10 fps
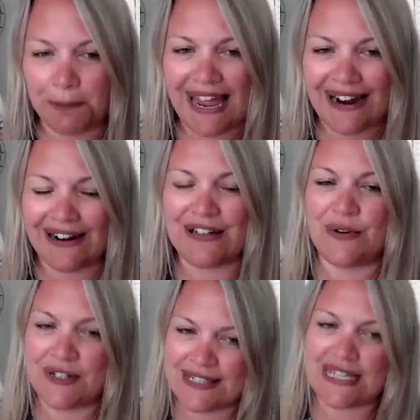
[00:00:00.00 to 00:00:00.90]
player, and
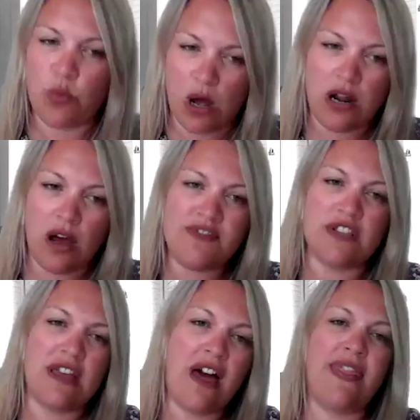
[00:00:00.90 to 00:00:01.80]
you can see one
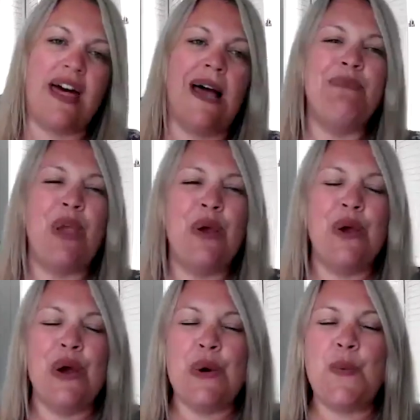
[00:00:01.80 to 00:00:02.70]
after the other.
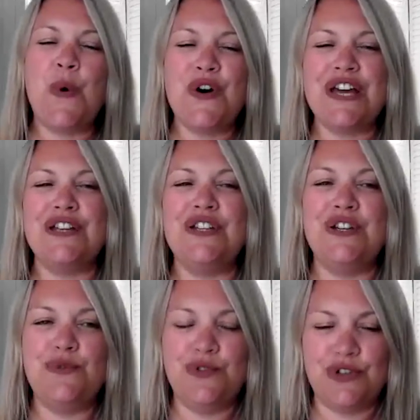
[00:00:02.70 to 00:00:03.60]
What can
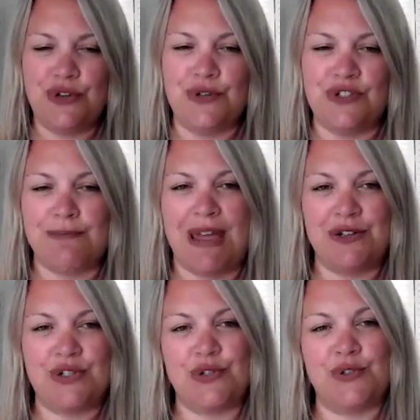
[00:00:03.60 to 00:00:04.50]
you do to
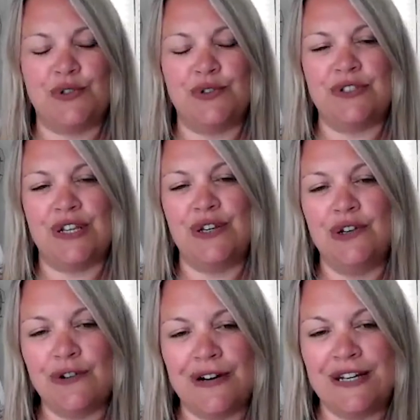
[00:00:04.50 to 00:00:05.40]
make sure that
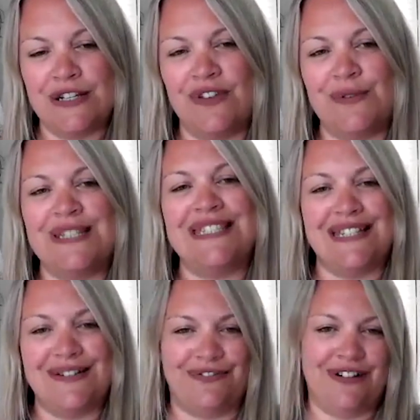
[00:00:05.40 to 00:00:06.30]
your interview is
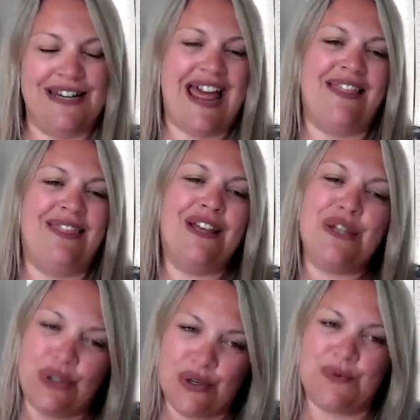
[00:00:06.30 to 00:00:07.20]
different and
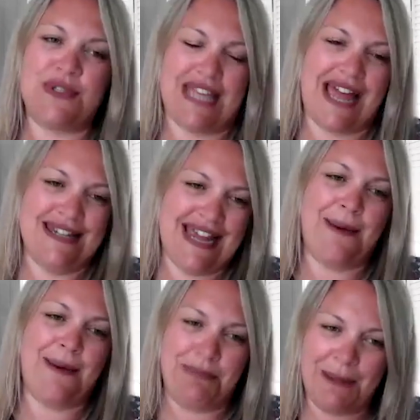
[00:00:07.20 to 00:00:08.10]
that you stand
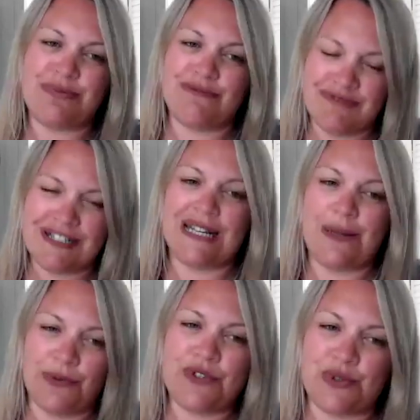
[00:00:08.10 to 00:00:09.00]
out and people
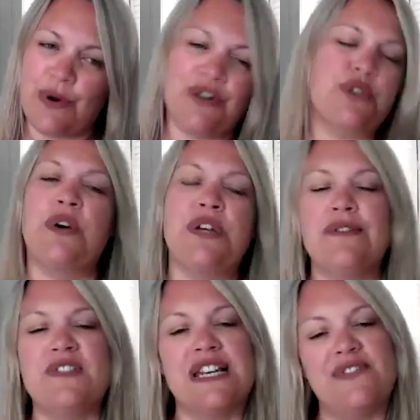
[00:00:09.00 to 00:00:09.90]
really want to watch what
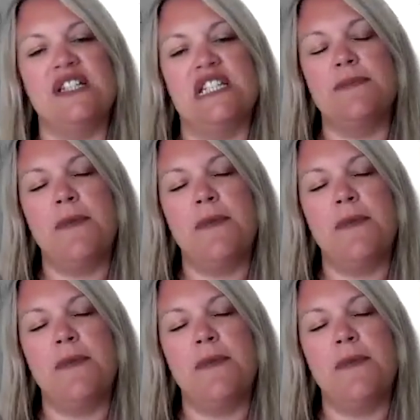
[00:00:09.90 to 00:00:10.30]
you've delivered?